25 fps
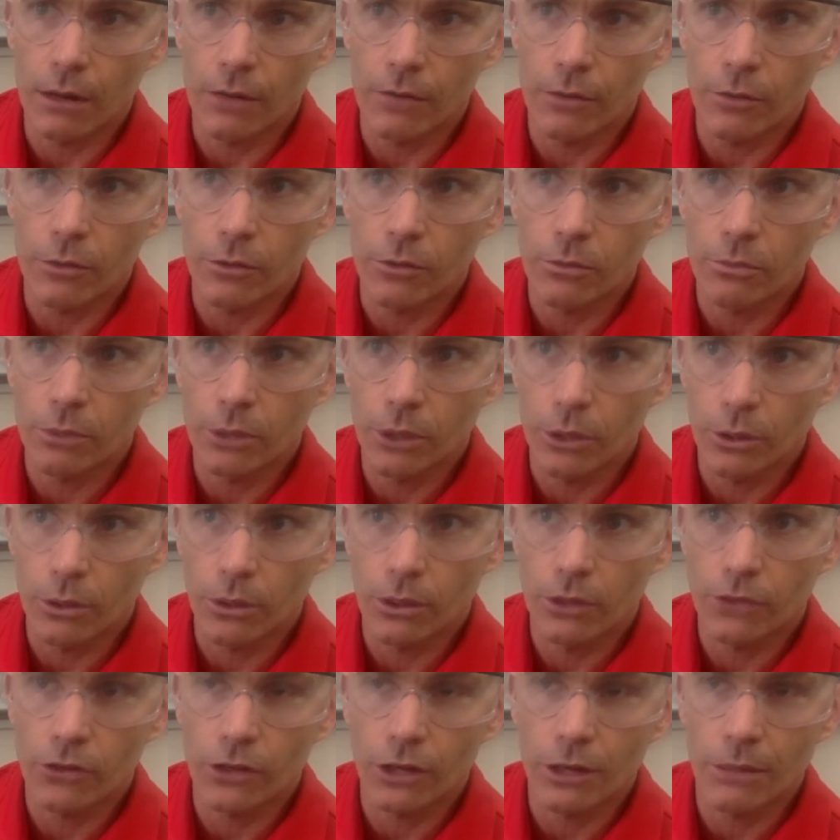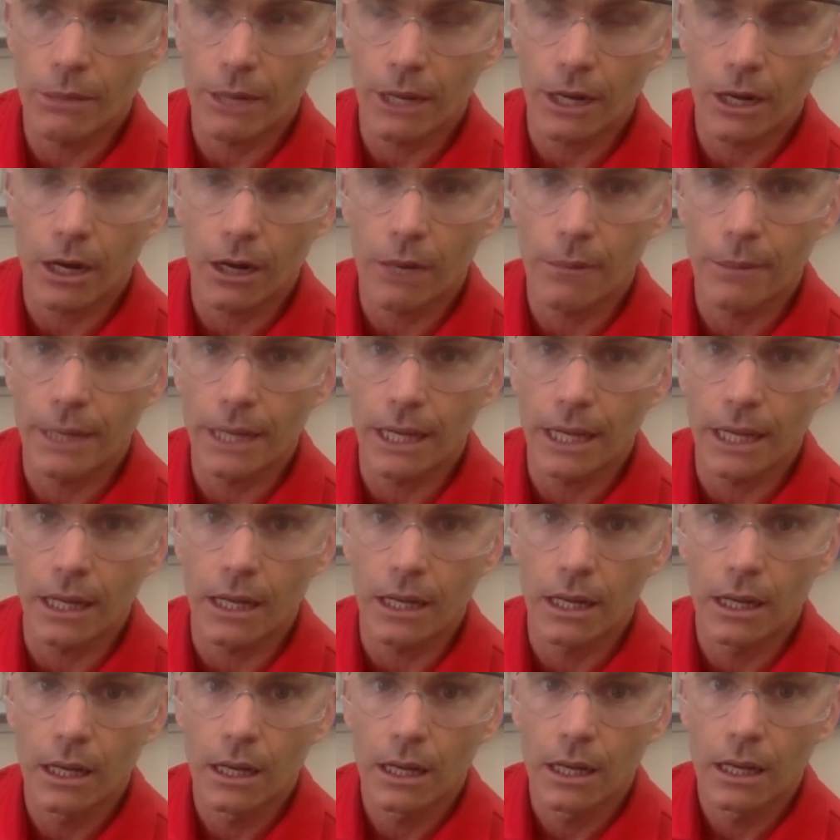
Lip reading: if it was pure sodium bicarbonate,